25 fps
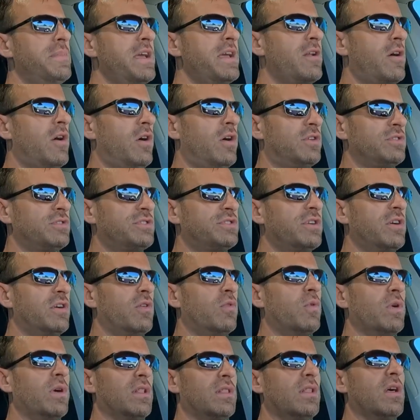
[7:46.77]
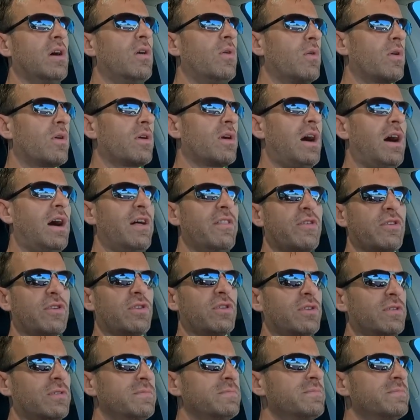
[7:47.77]
It also will lower
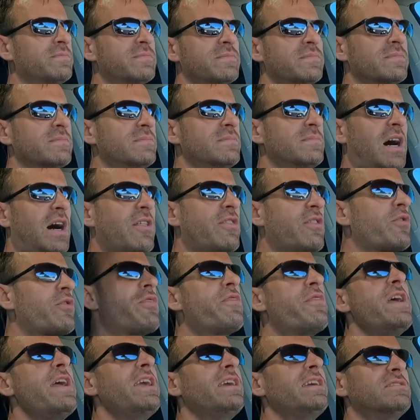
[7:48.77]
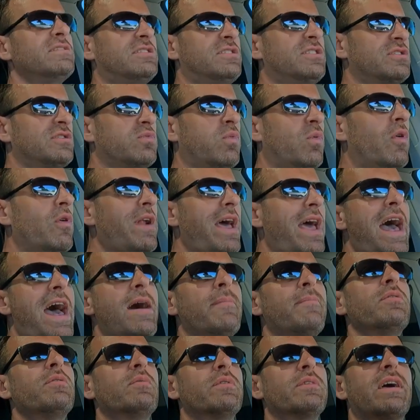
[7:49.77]
other things, just won't
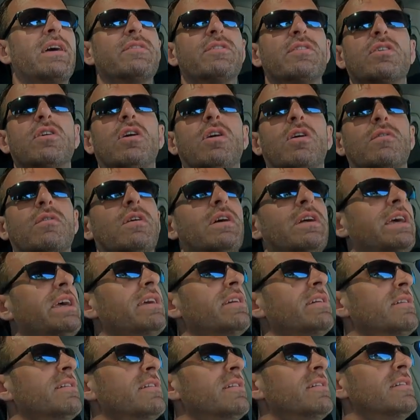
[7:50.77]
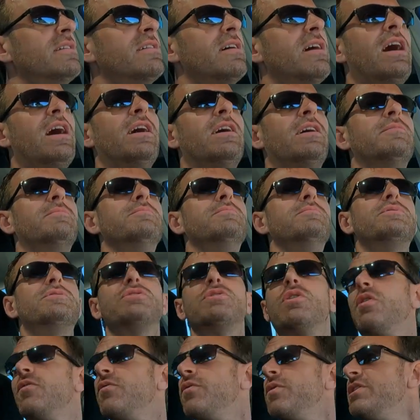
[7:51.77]
happen without the car running.
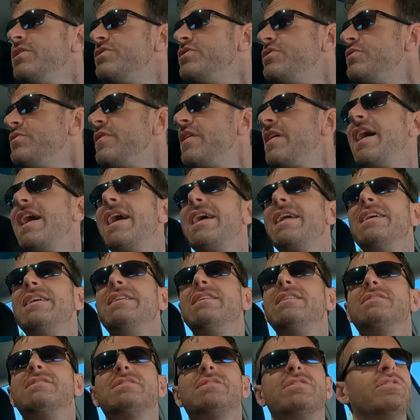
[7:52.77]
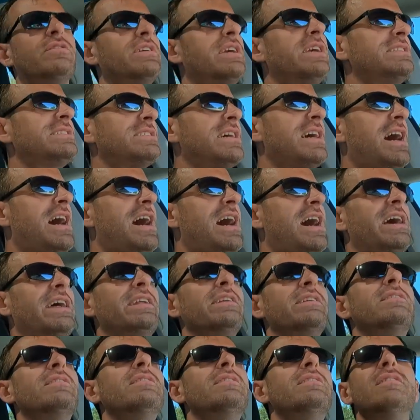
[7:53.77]
So if we do that and it still gets
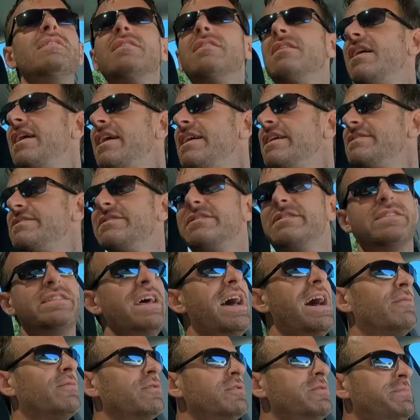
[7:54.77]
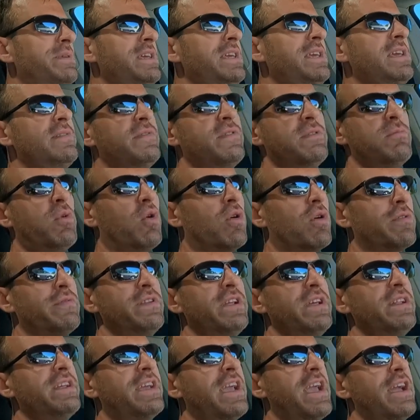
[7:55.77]
hot, that would be even more of
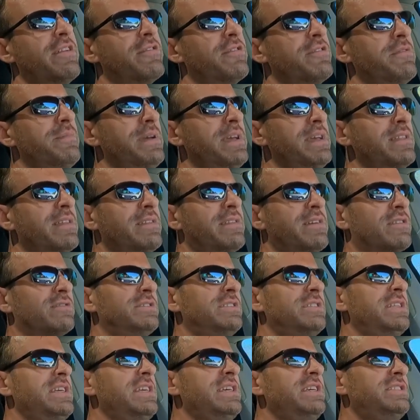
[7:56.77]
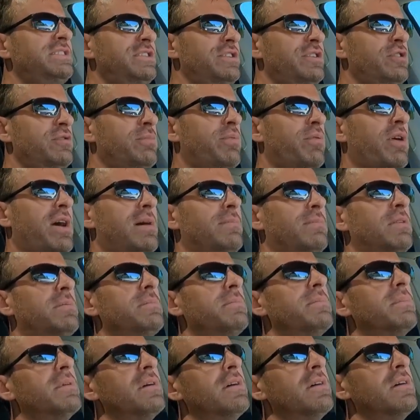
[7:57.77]
an indicator to me that there's an ECU
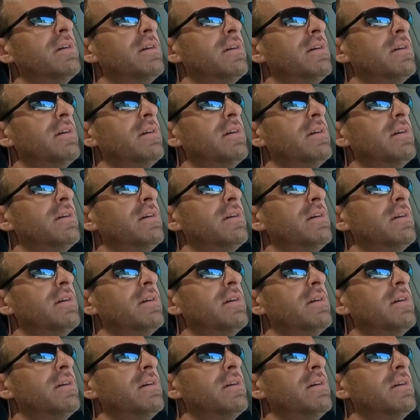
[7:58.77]
problem.